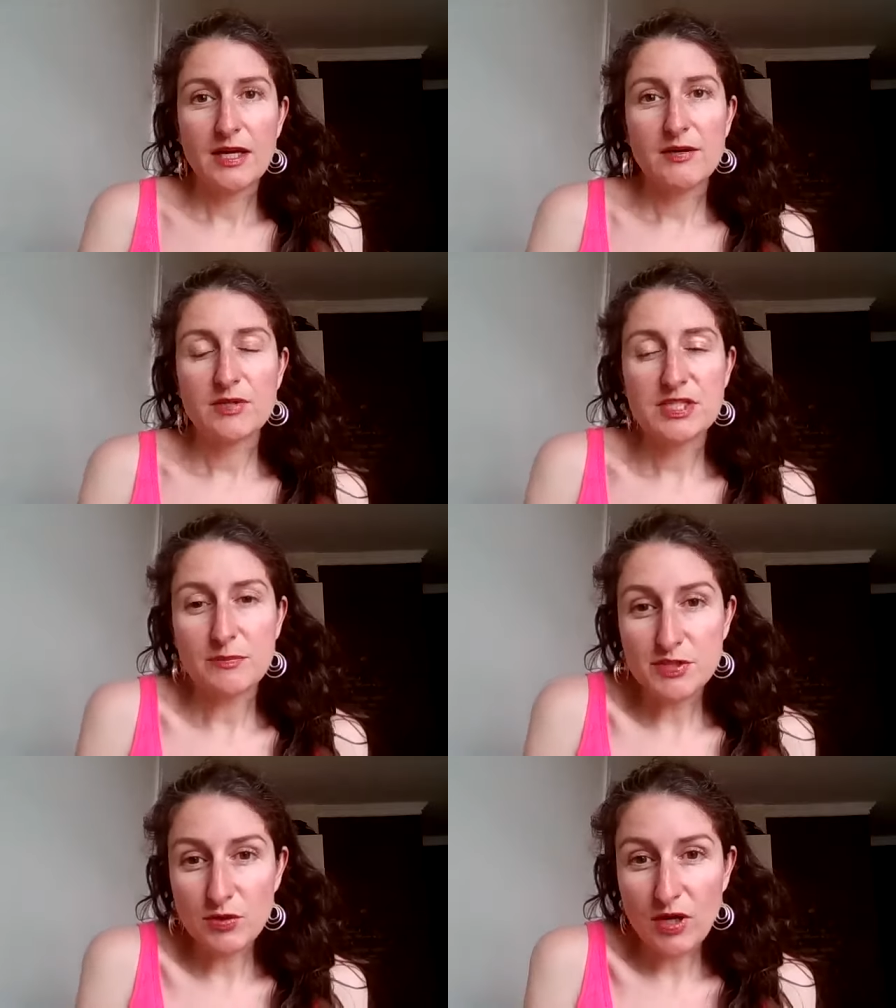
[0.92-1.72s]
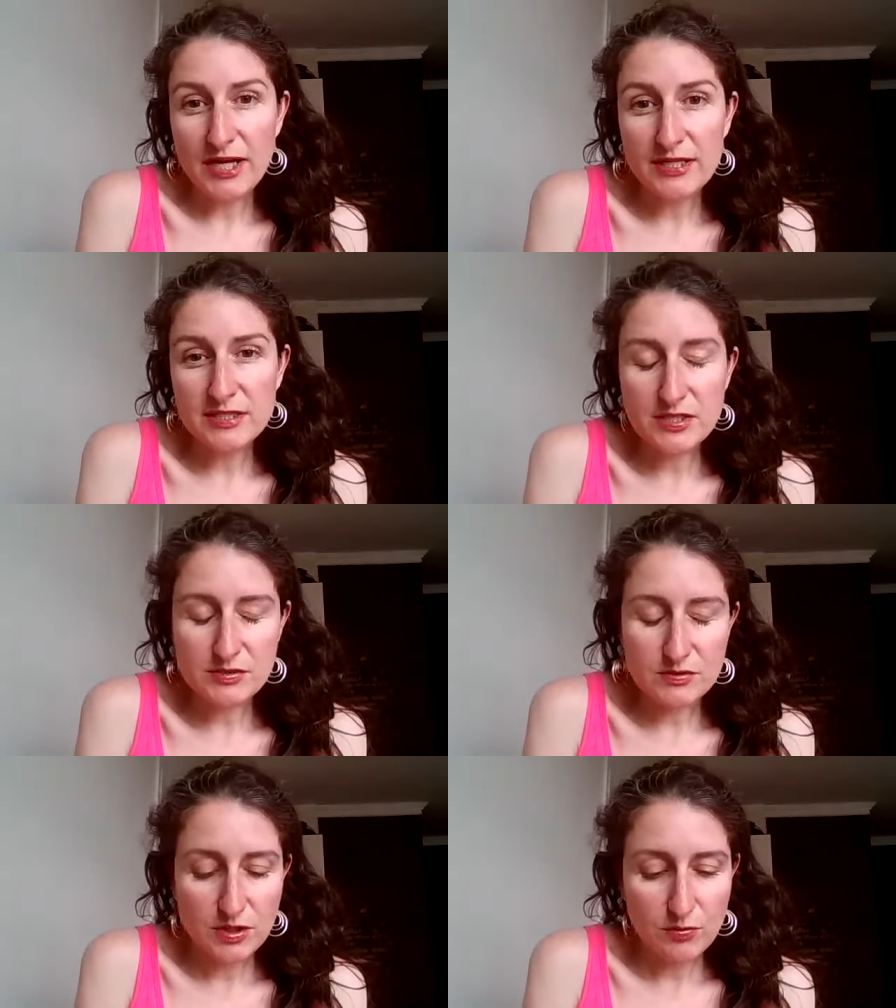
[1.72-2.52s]
Hey, what's up? So I
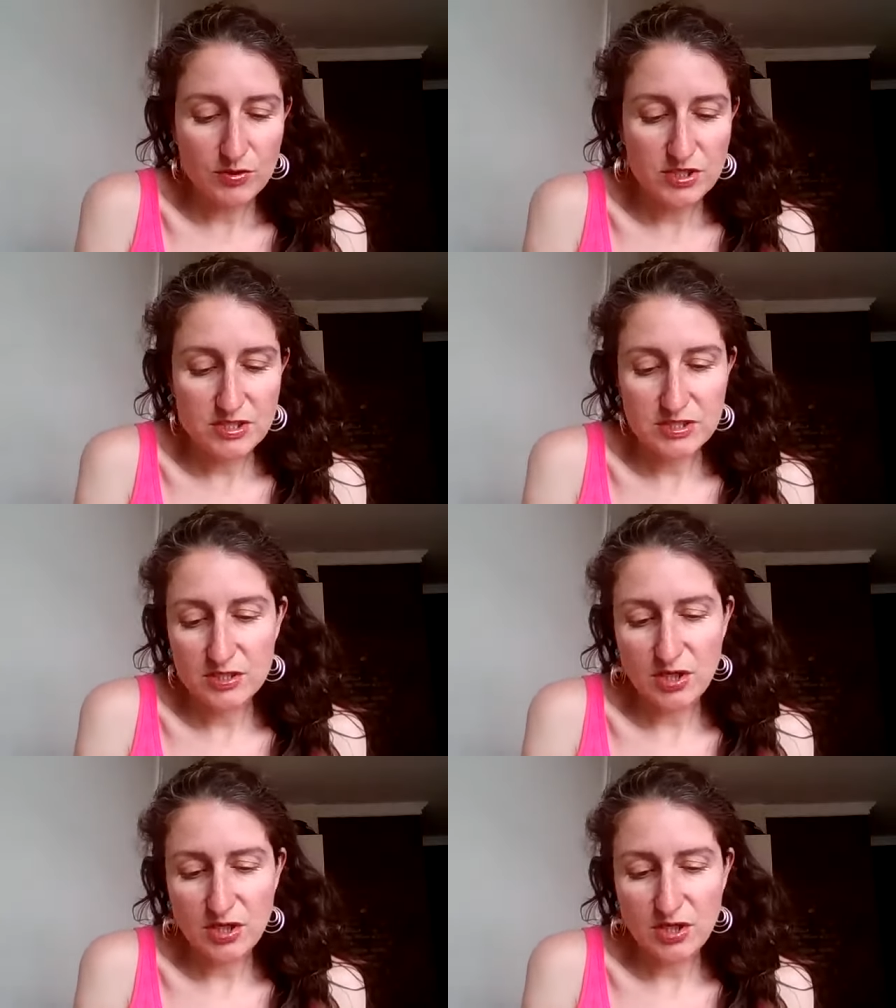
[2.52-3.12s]
just was